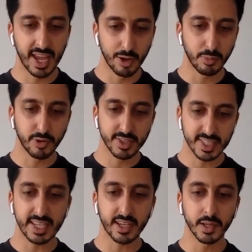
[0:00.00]
to help
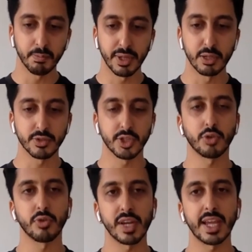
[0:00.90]
critique and build
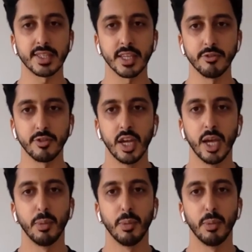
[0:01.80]
creative